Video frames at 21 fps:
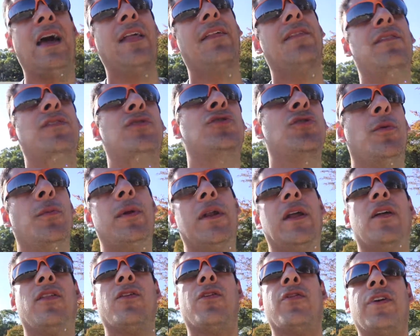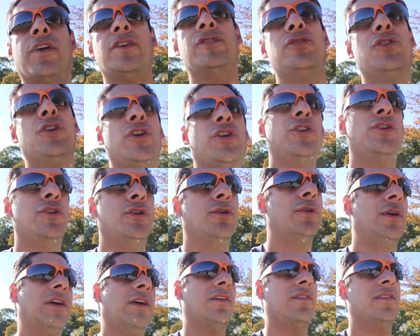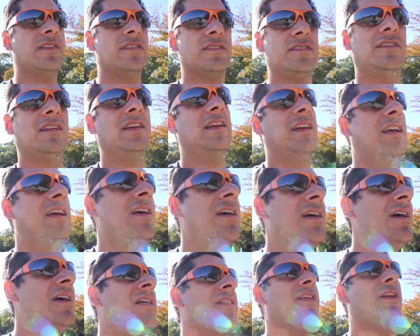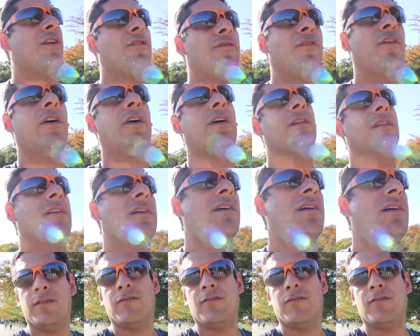think there's so many other things you can do here in this city that are fun.